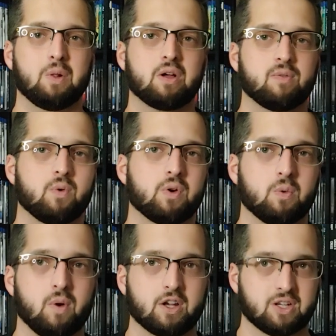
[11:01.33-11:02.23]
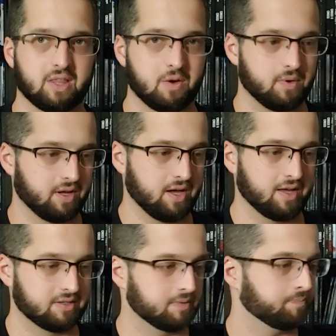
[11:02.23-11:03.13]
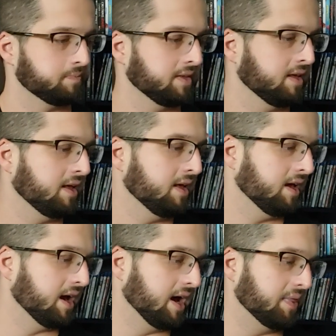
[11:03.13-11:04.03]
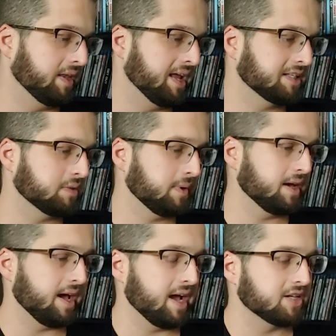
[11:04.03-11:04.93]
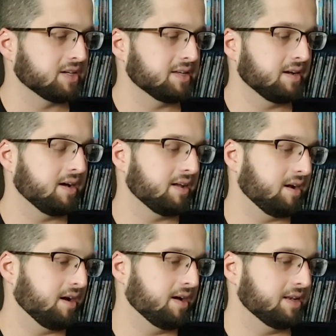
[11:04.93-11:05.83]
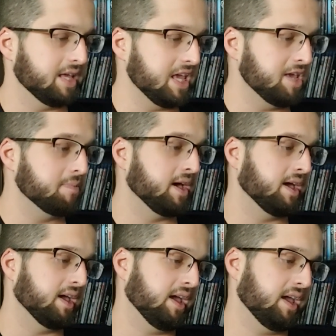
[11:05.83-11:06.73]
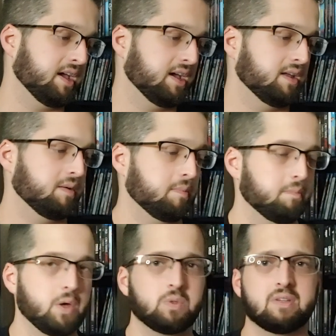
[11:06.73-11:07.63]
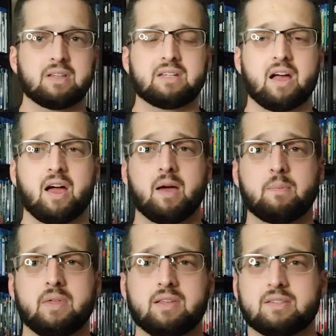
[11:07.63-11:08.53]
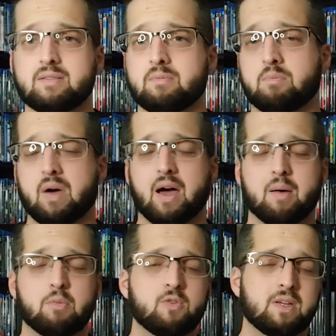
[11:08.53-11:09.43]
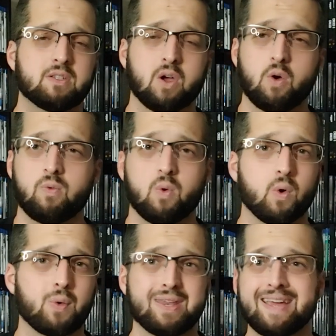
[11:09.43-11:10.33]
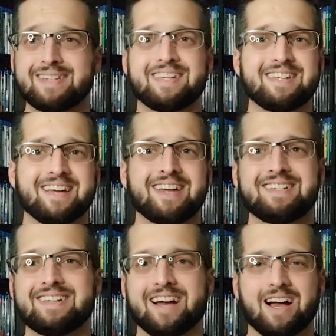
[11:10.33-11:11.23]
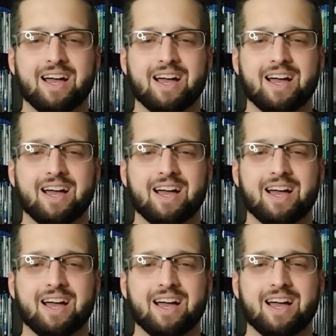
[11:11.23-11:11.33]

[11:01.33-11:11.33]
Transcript: looking forward to watching that one, guys. The next three I actually got on eBay, and most of the time these movies go for $19.99,